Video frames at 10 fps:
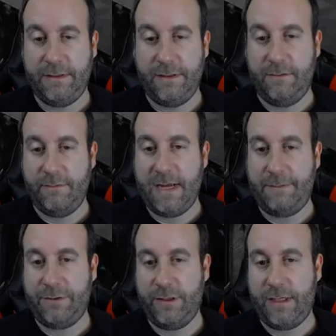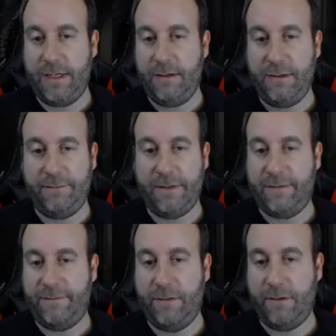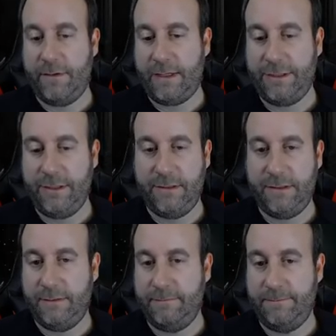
no map trick here. You've got four directions.